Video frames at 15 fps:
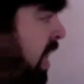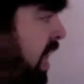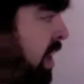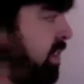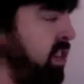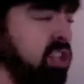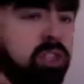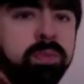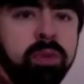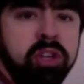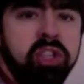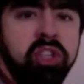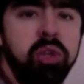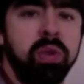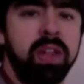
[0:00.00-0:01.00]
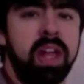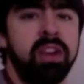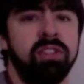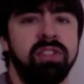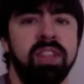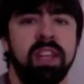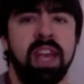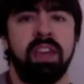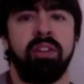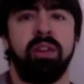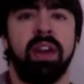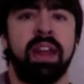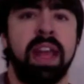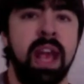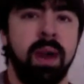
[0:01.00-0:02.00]
If you just put two letters together,
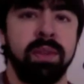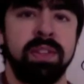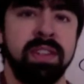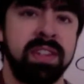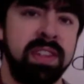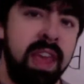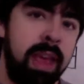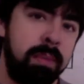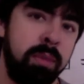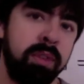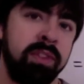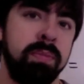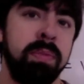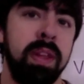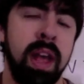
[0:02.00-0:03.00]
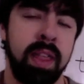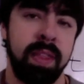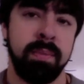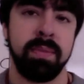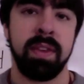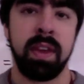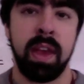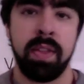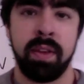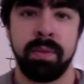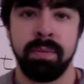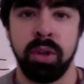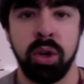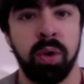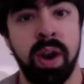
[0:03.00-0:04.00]
it counts as saying multiply them together.
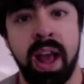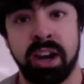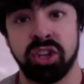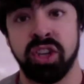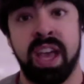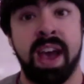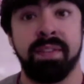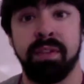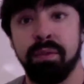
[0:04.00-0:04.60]
You don't actually have to